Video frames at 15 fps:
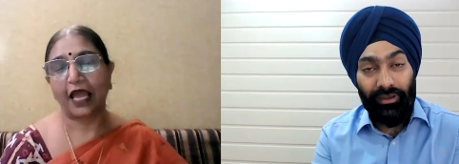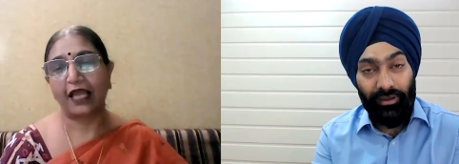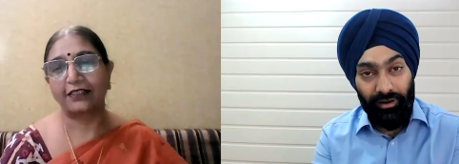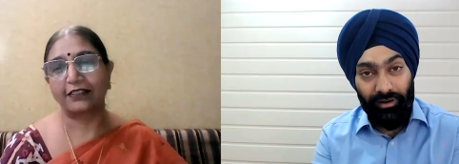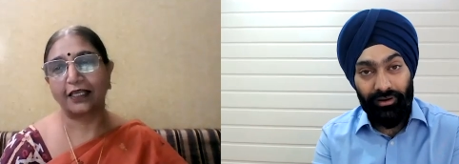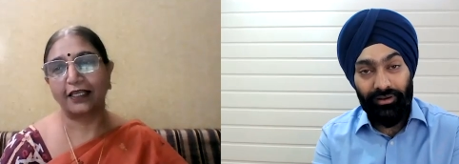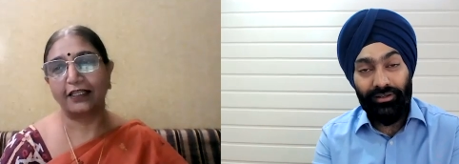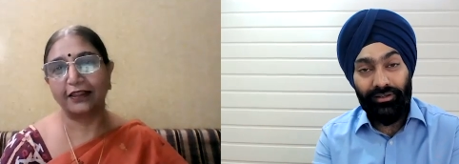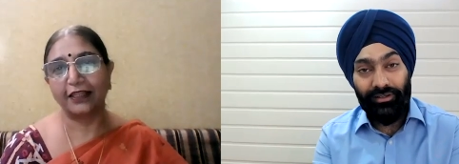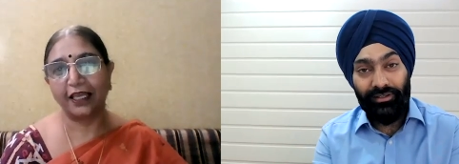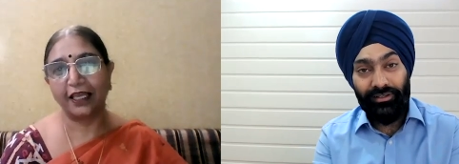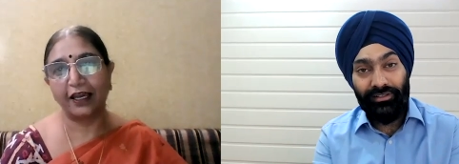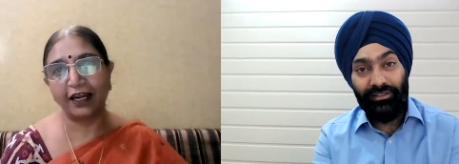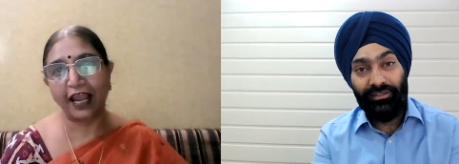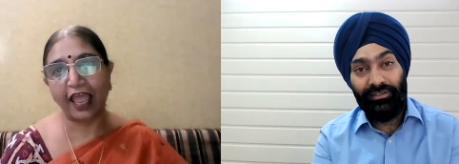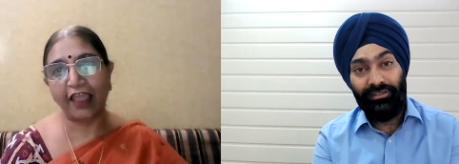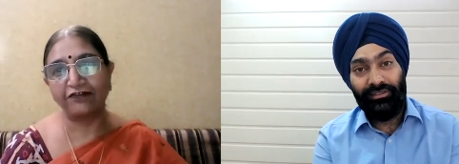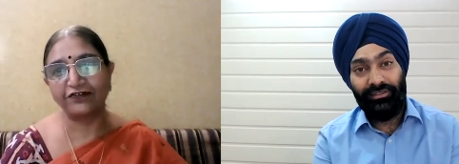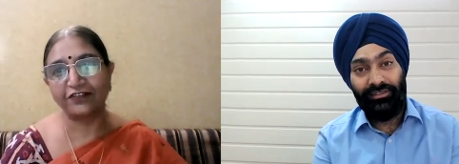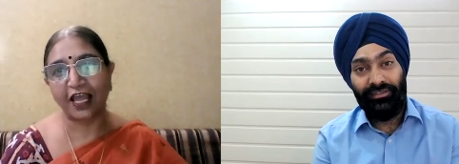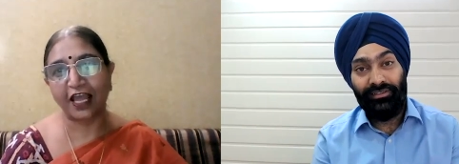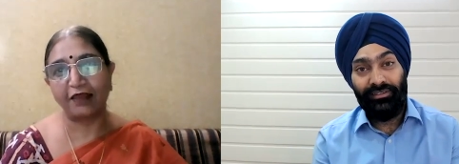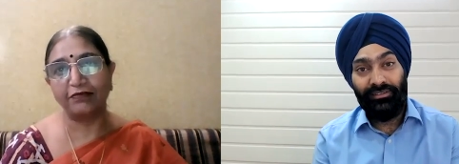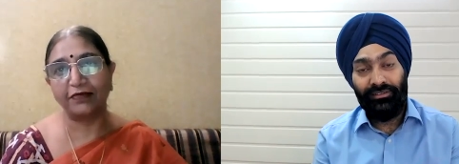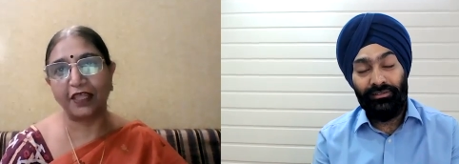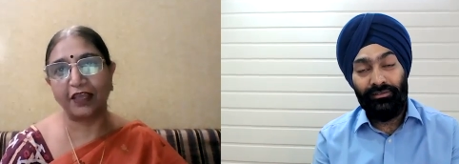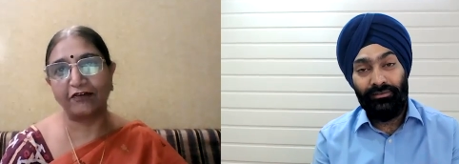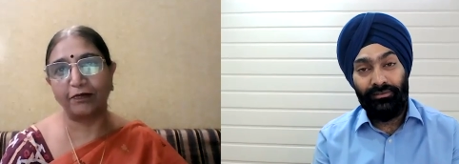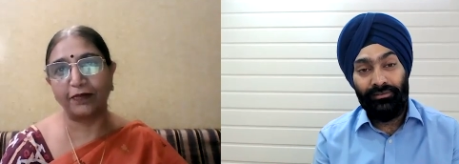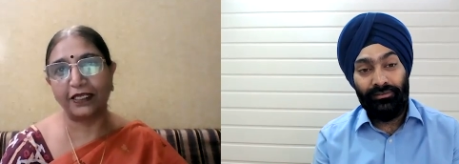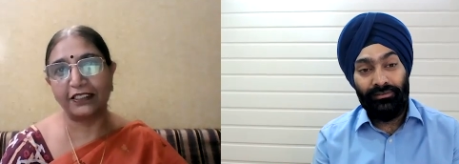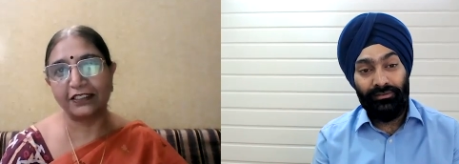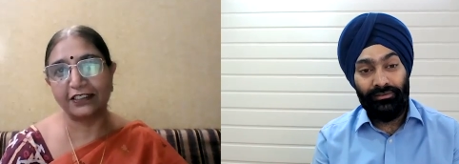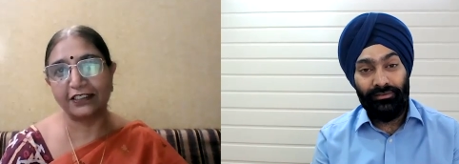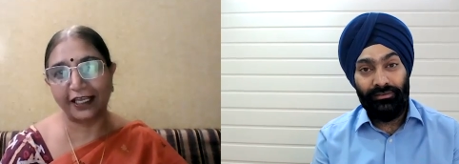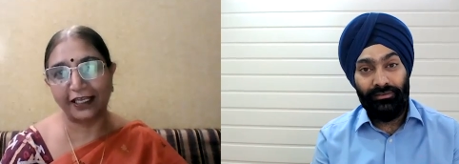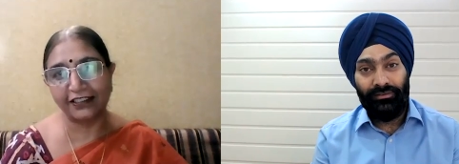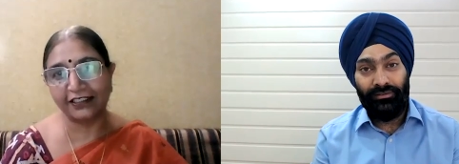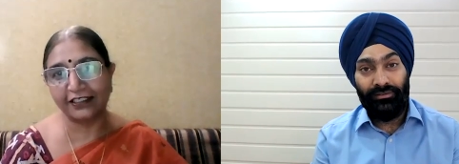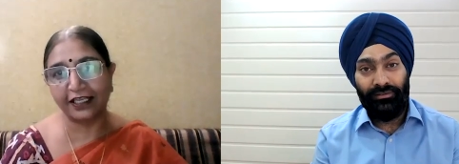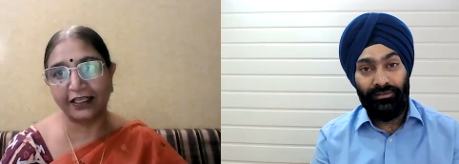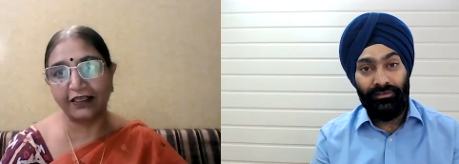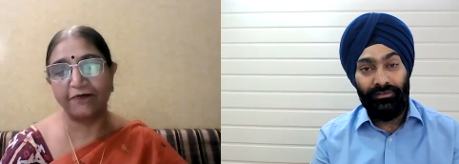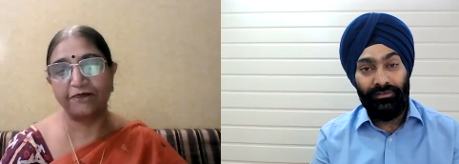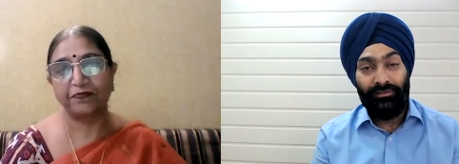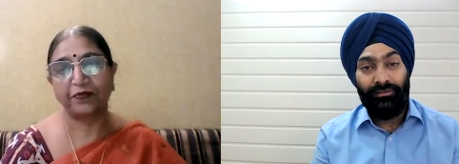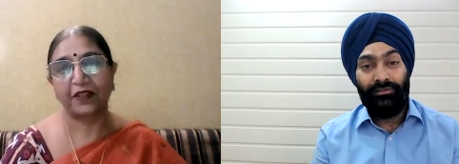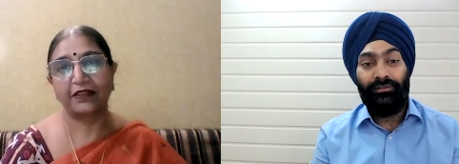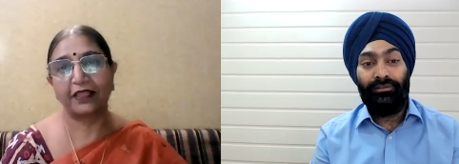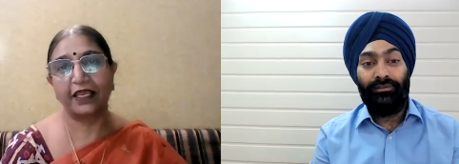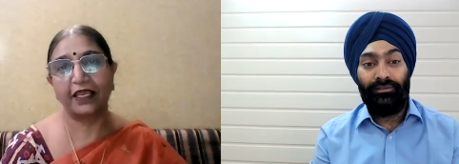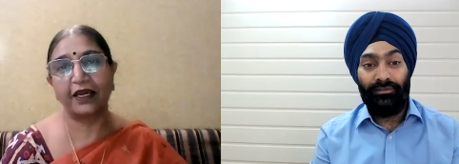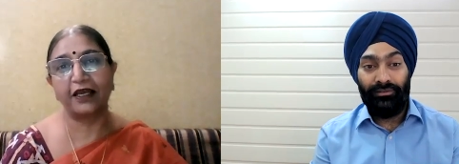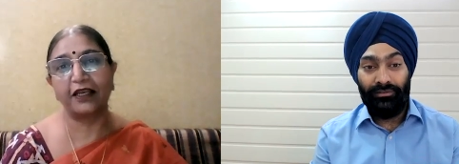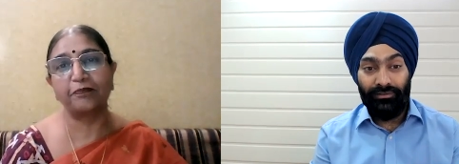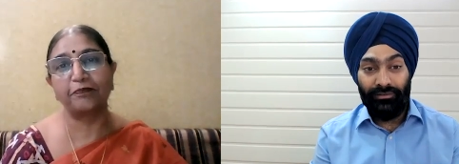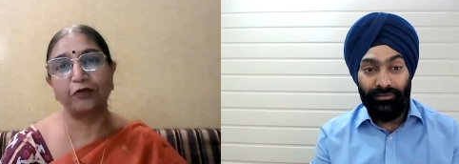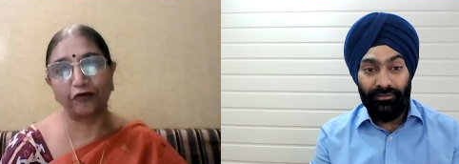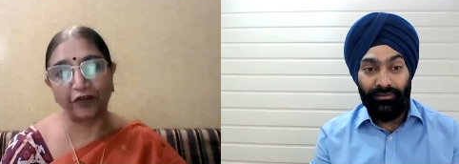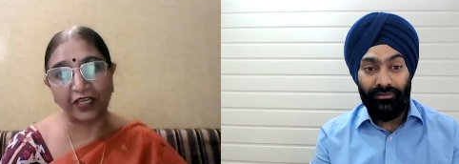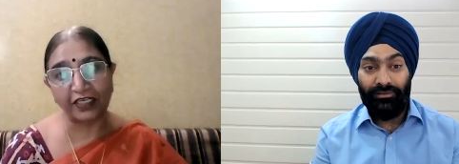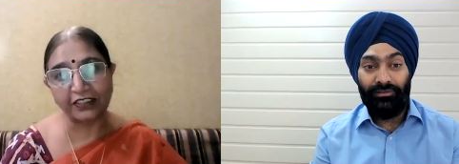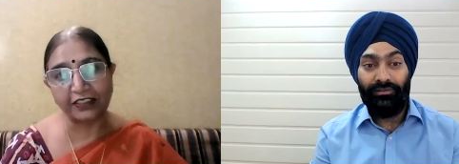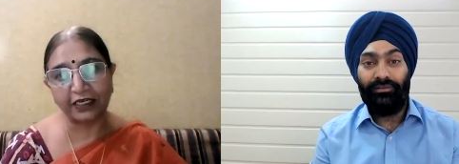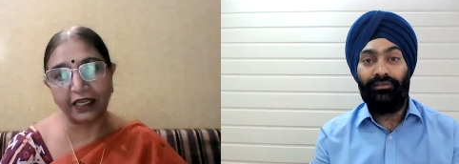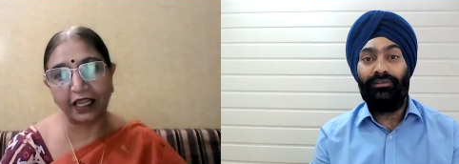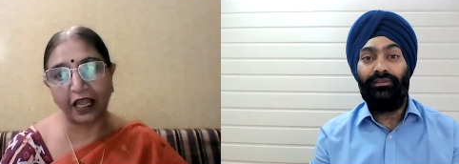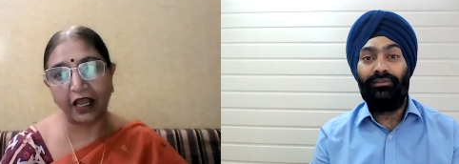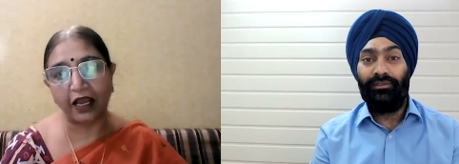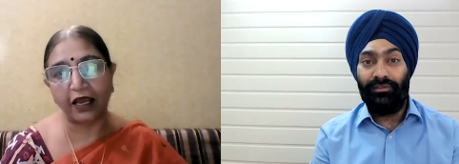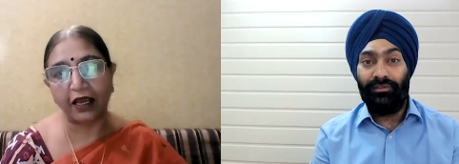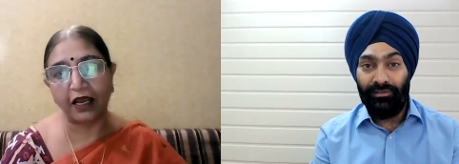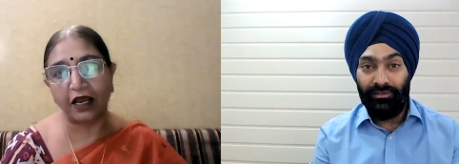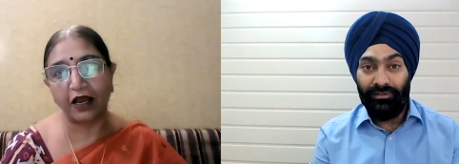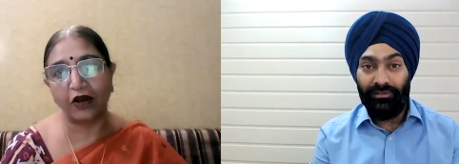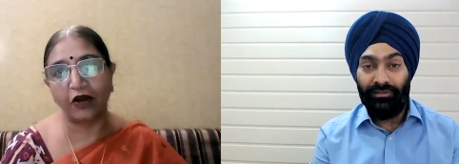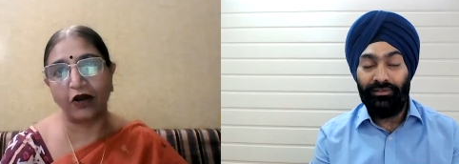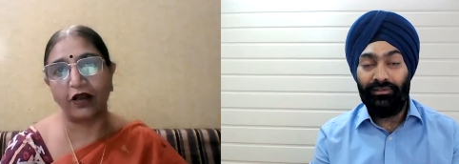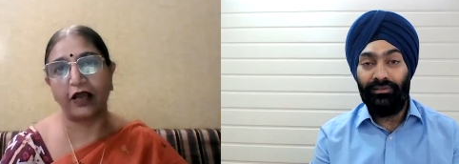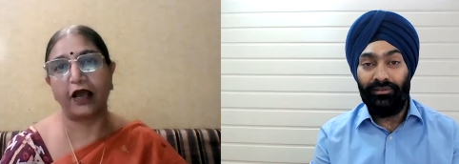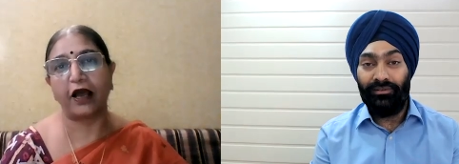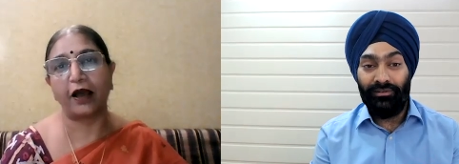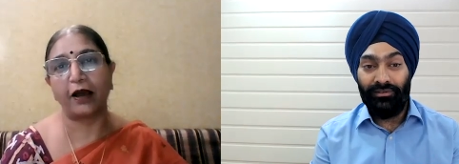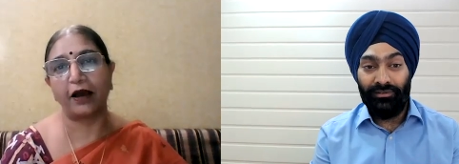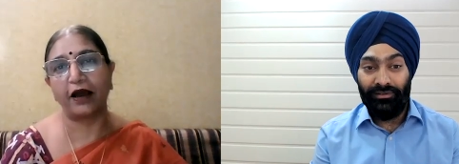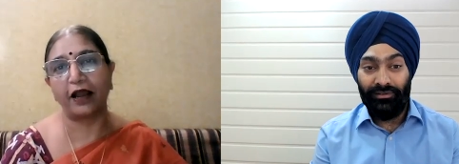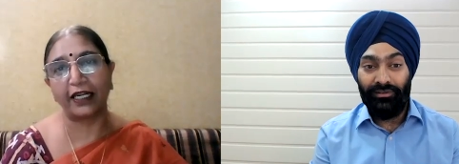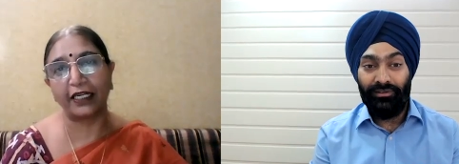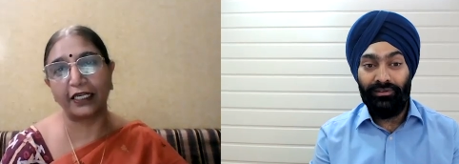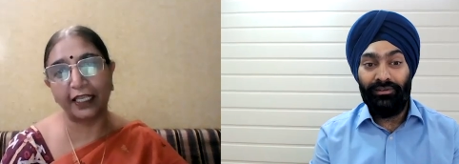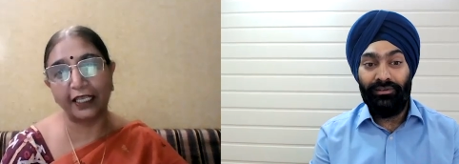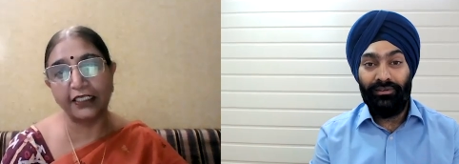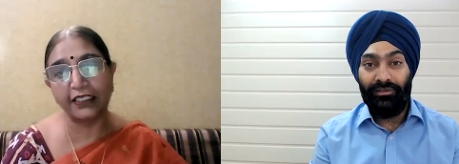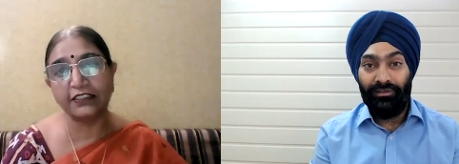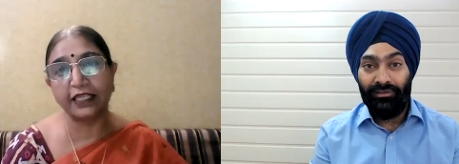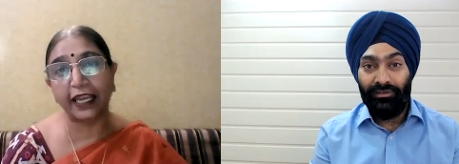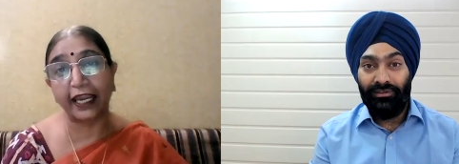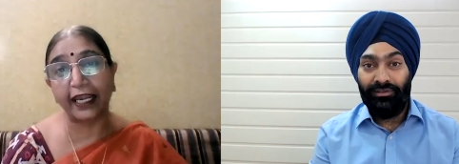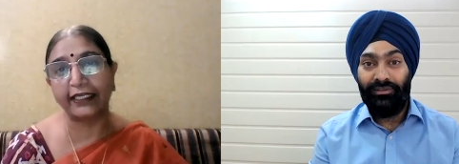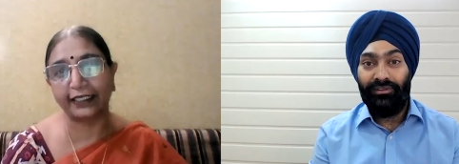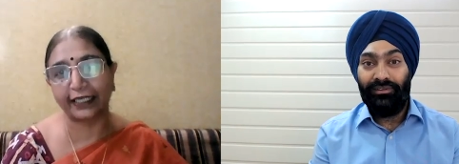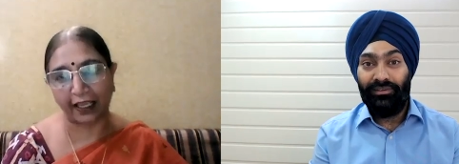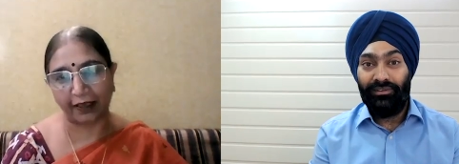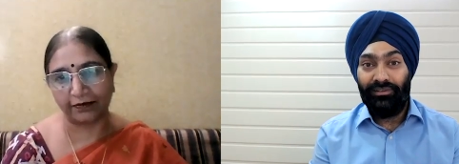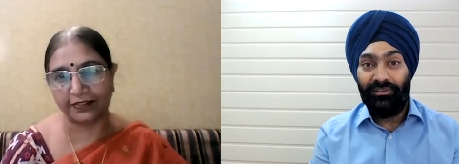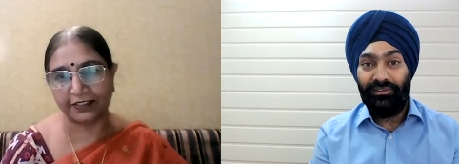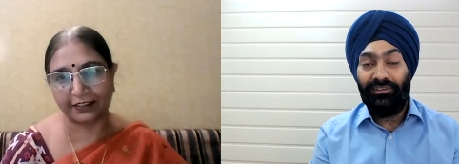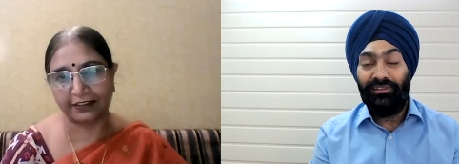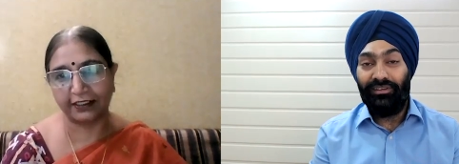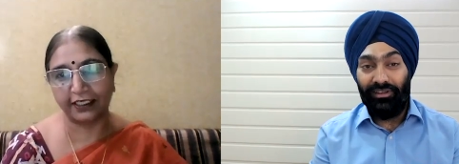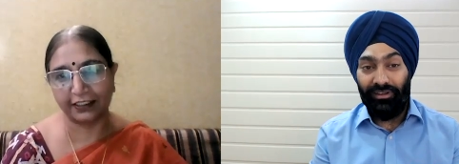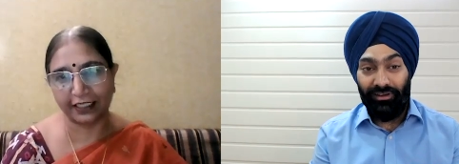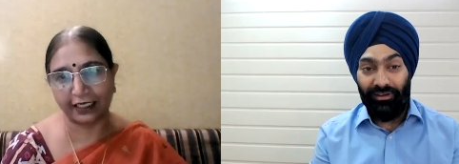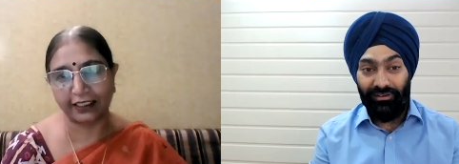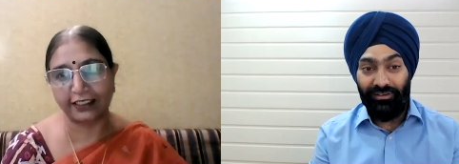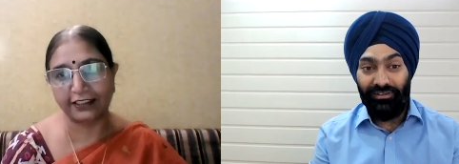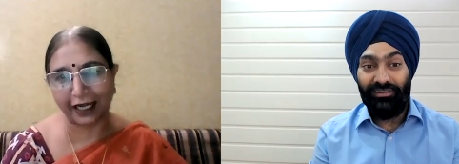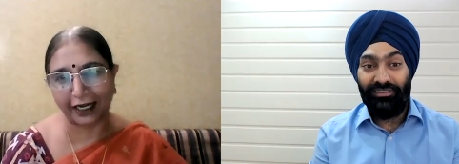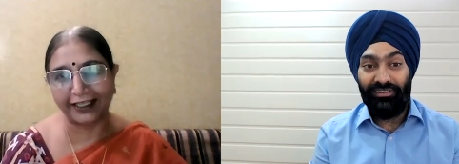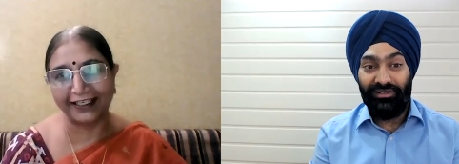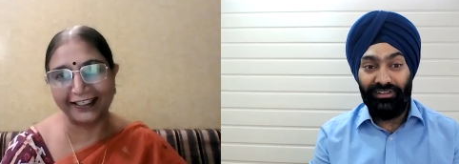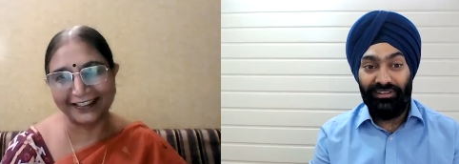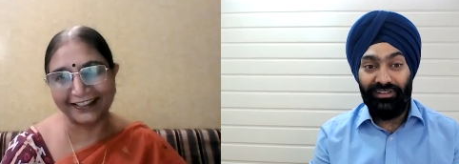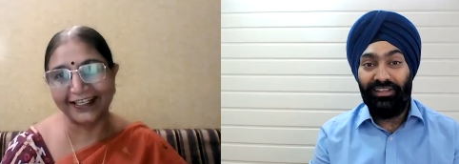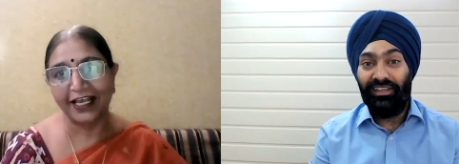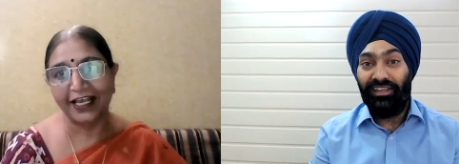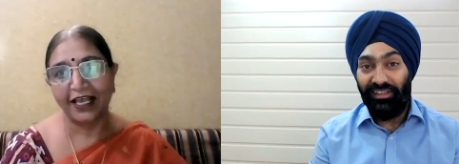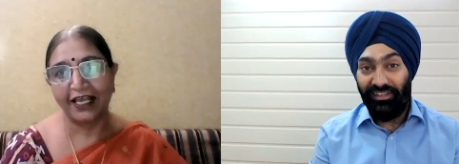Speaker 1: that in their lifetime they will be changing their profession uh, uh, at least eight times. These are the studies.